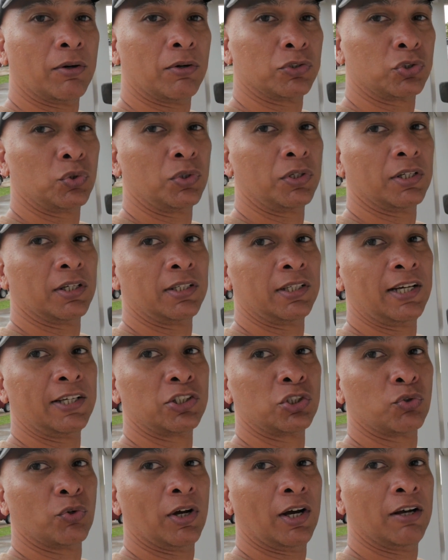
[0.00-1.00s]
I was doing the
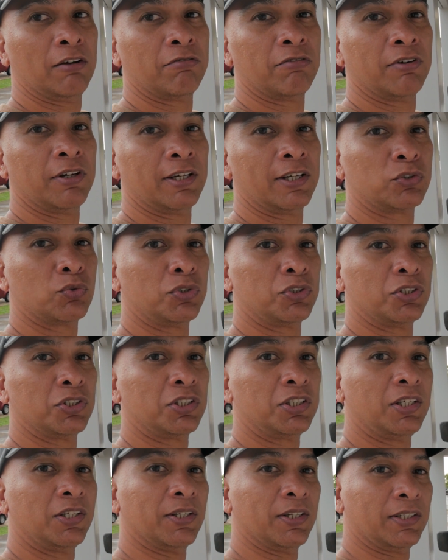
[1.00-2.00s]
test drive, and that's what you
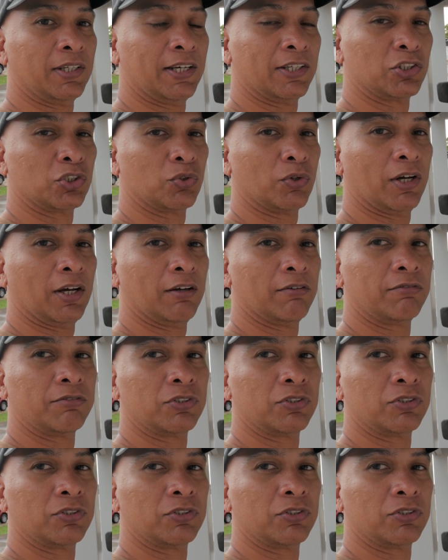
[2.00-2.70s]
see in the test drive.